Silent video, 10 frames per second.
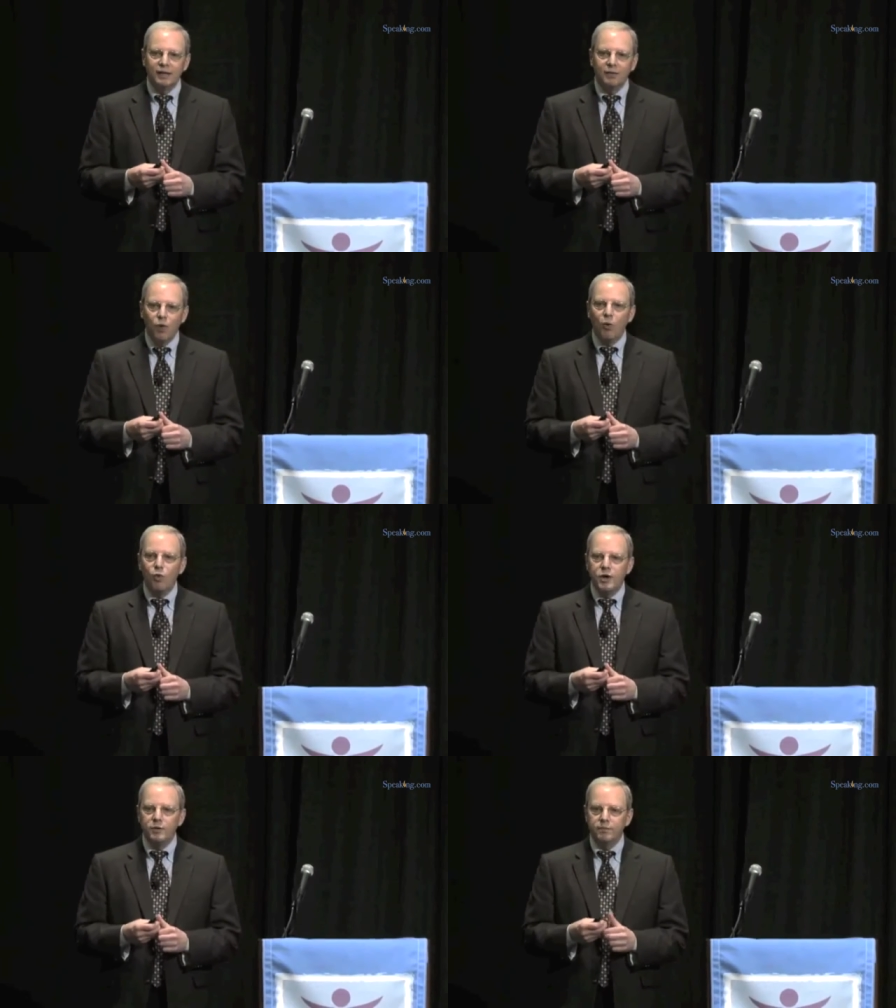what
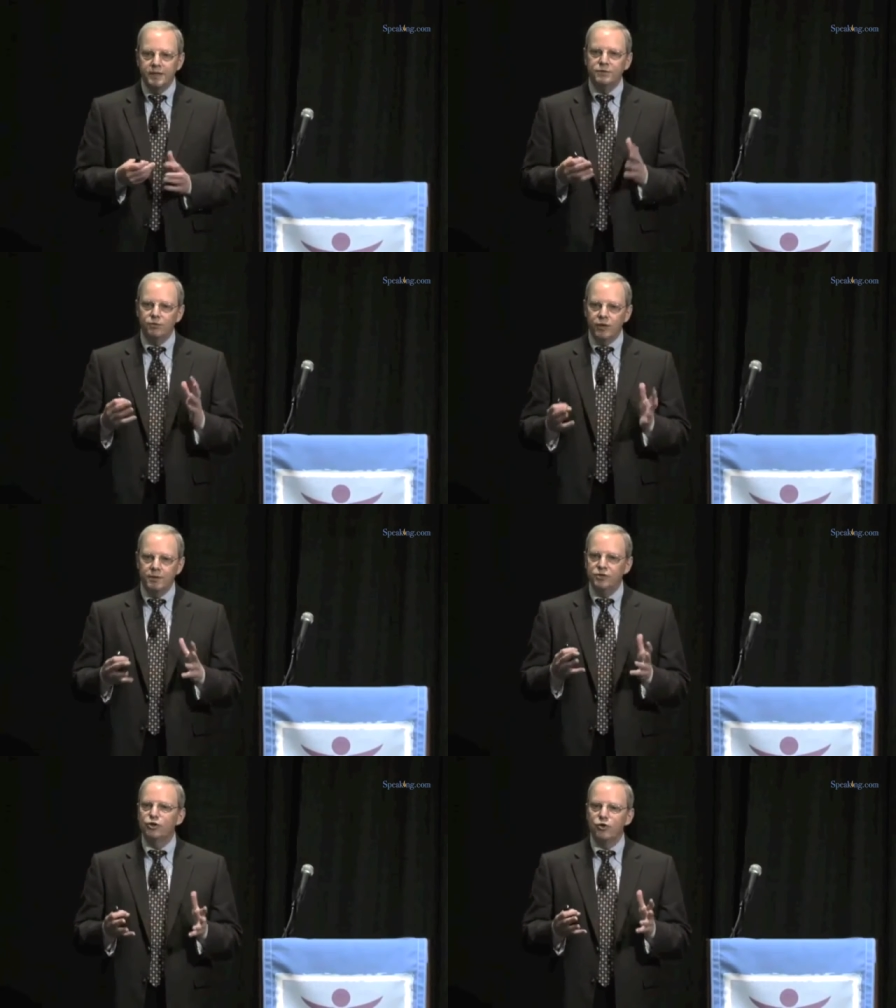would we
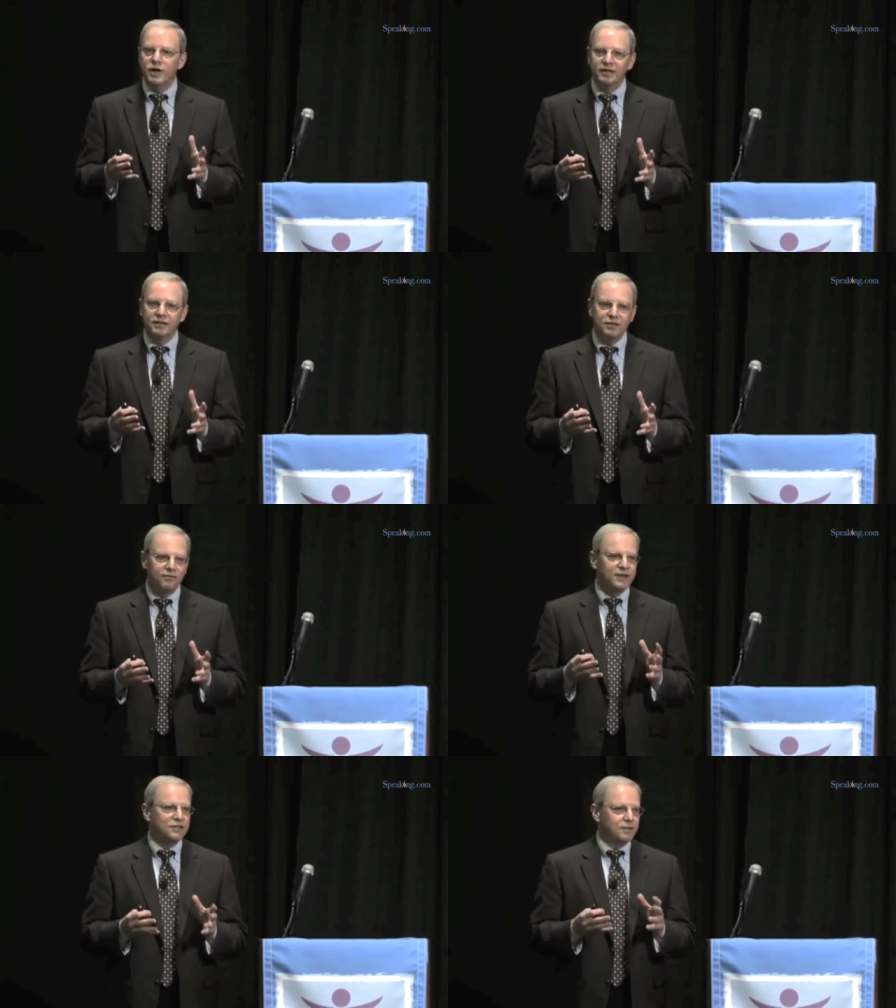be doing to
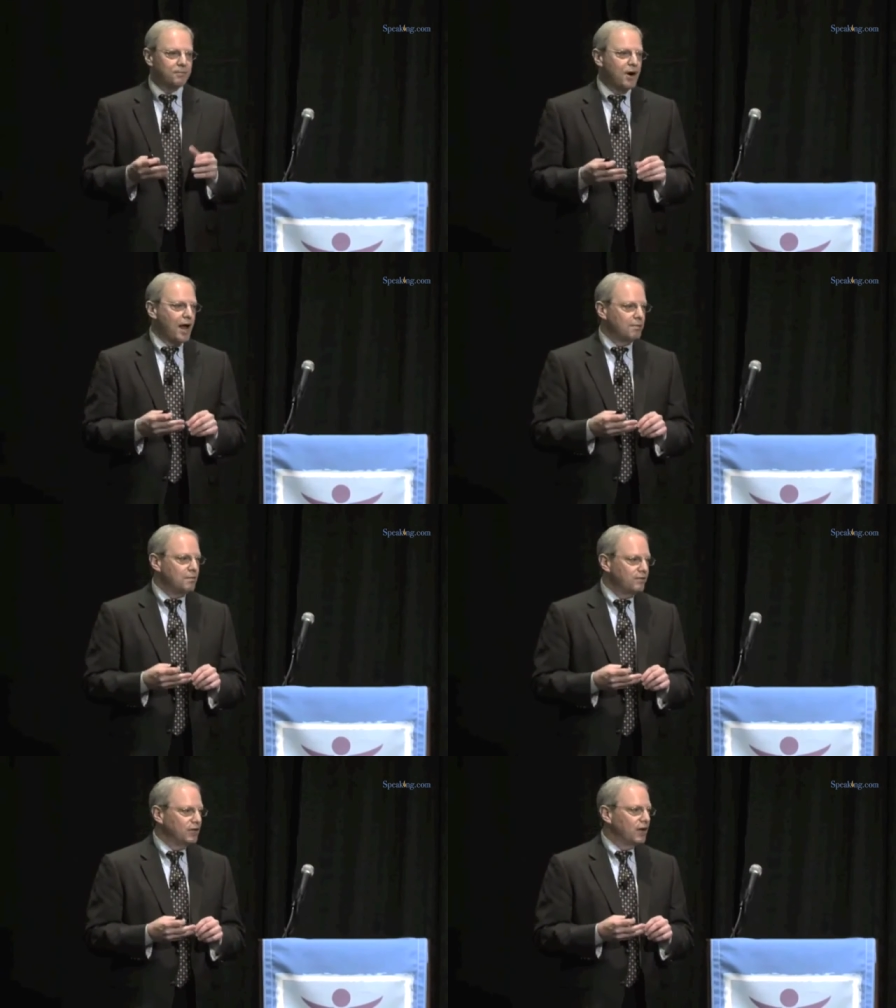fix the problem
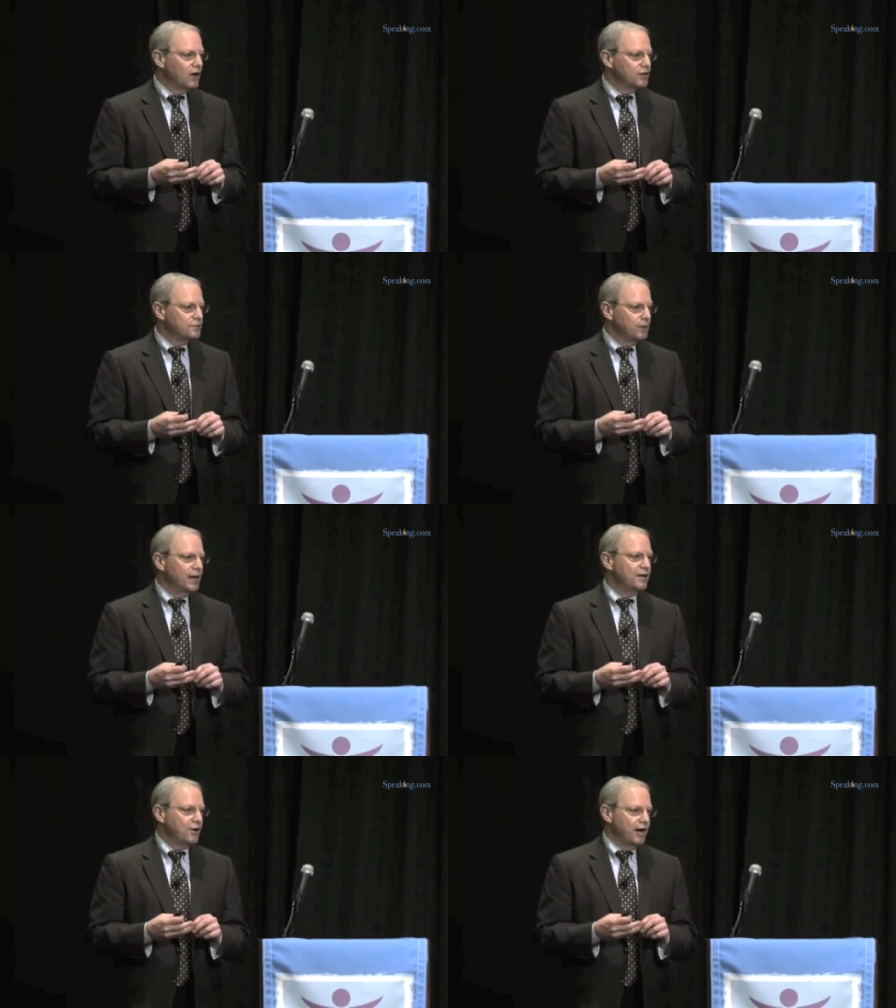of a large
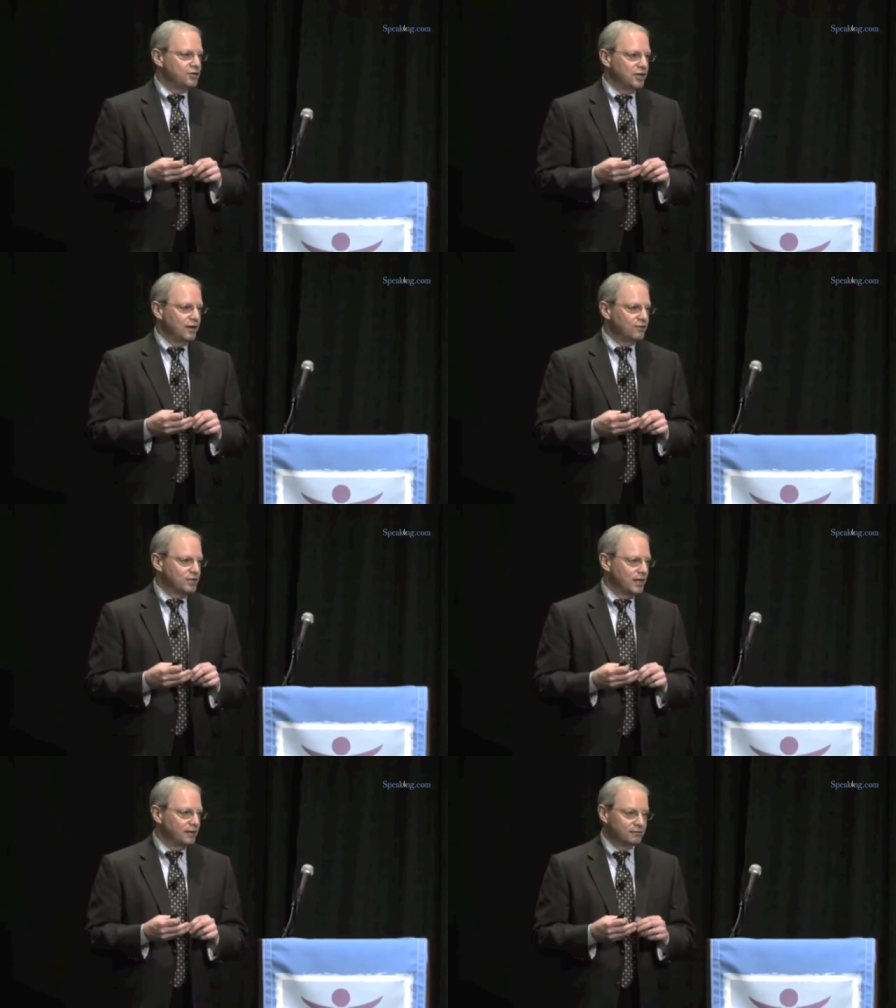plane crashing every day?